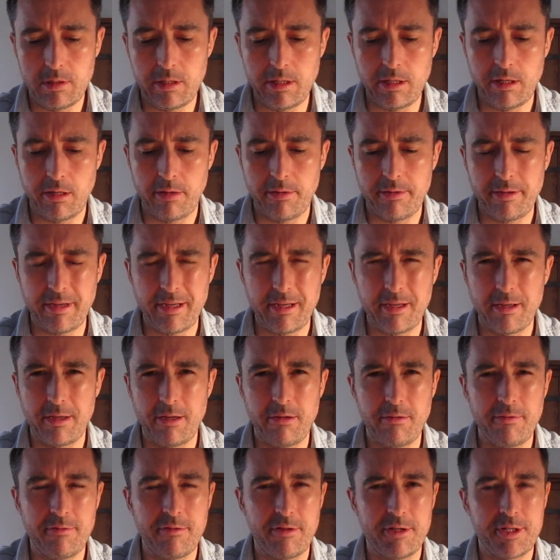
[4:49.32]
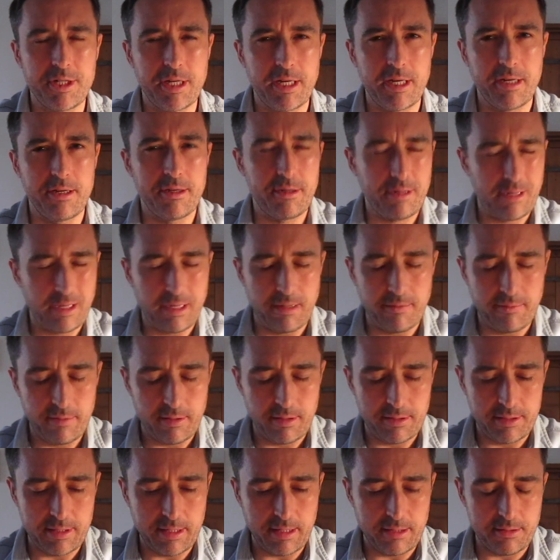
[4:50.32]
You know, think of you for a change, kind
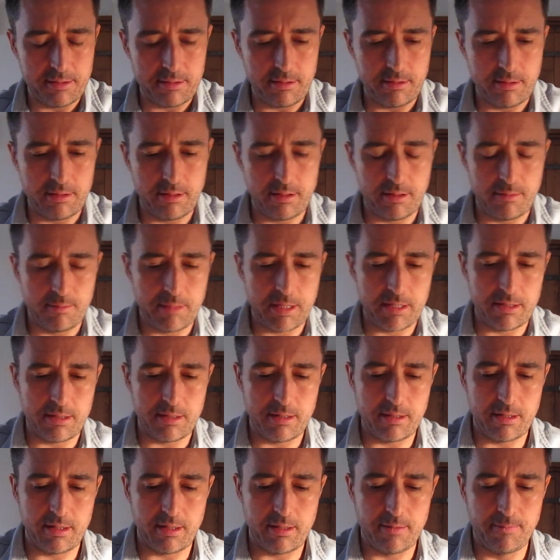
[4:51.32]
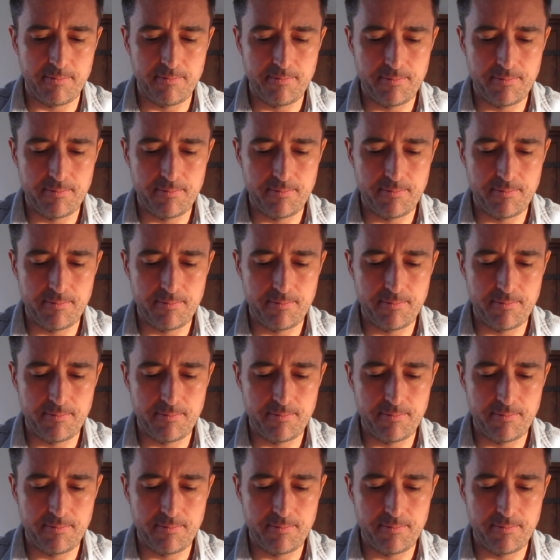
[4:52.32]
of is the answer, the message there.